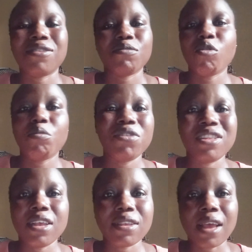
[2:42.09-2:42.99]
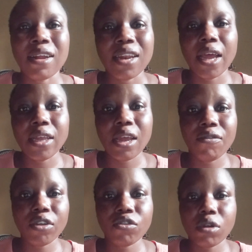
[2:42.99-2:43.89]
Small business can hire a
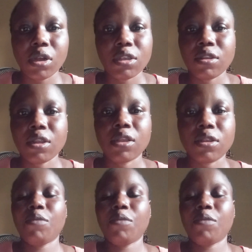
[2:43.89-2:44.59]
virtual assistant.